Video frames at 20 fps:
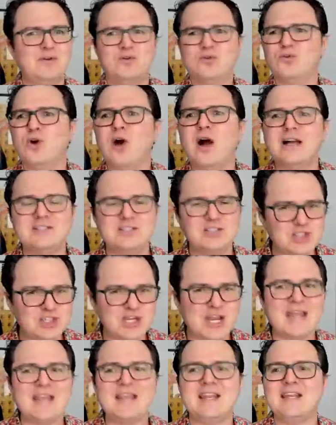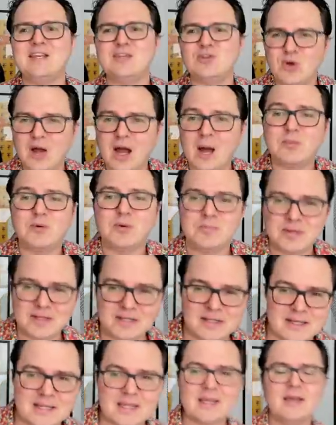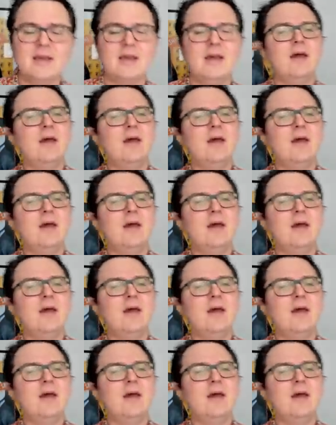cross-chain interoperability.